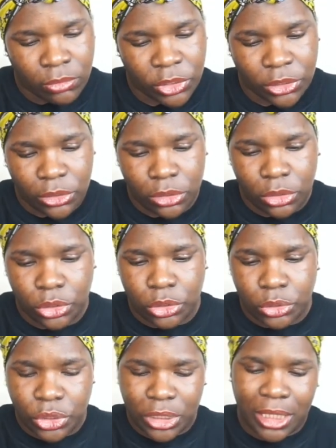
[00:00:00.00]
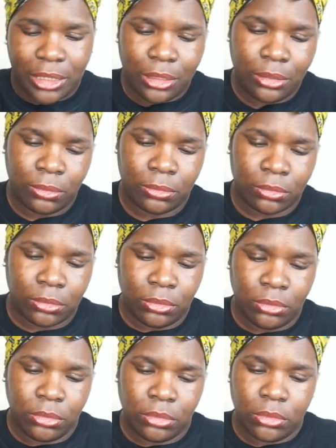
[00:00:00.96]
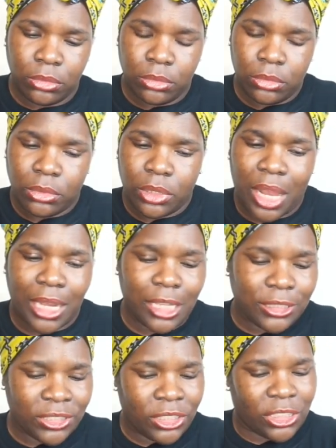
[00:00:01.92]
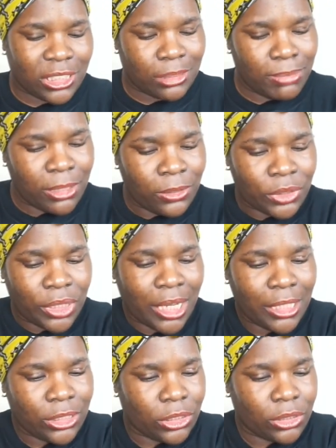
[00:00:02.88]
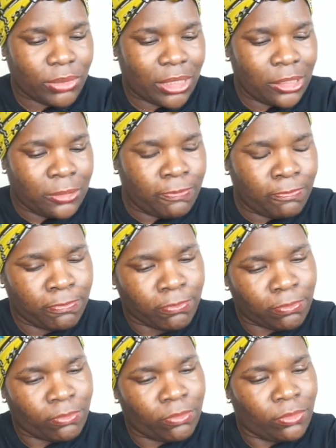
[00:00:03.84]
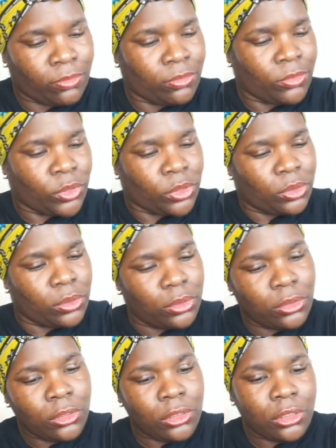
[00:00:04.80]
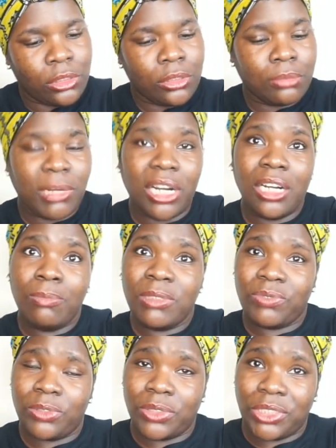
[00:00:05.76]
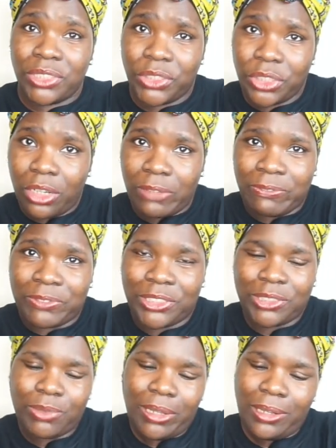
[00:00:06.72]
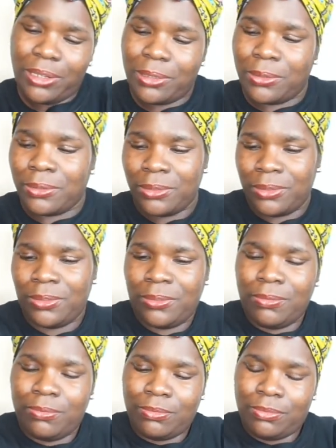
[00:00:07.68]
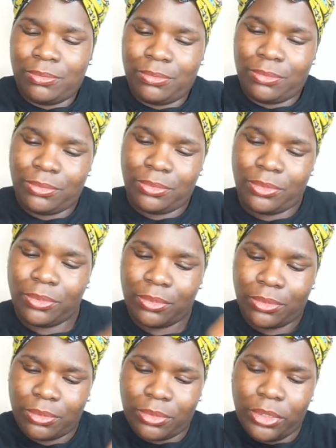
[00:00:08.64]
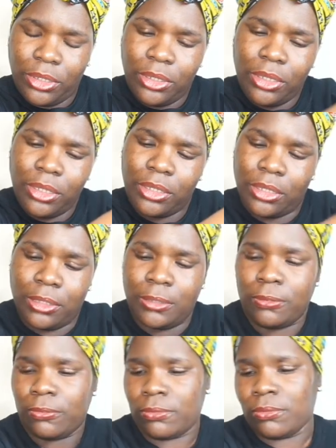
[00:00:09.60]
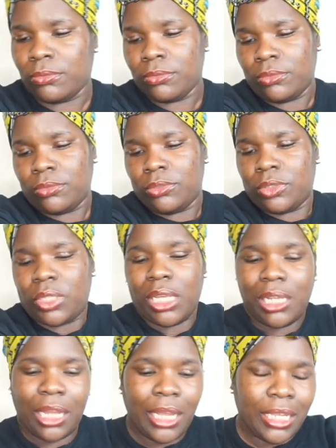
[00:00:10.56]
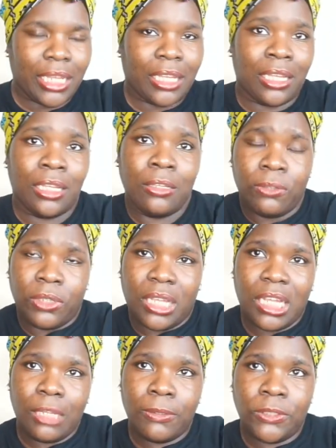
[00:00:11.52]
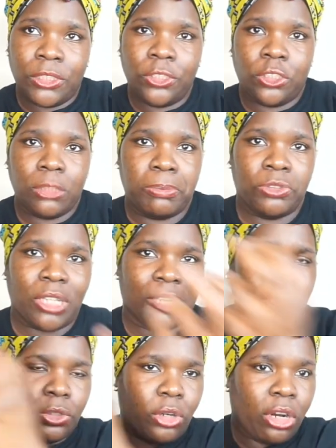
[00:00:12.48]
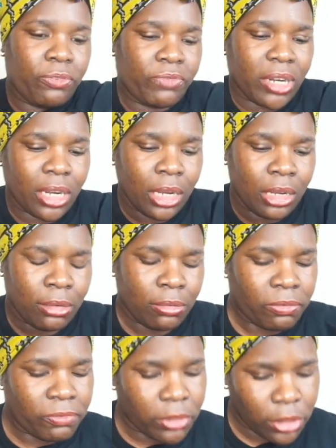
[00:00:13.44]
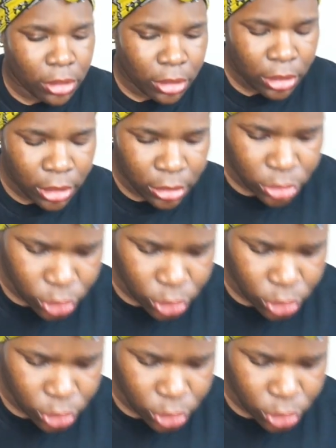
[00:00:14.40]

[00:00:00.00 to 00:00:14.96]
it's not too shiny. Like I said, it smells nice as well. Oh, my arms feel soft as well. Yeah, I like it. It was in Superdrugs on offer for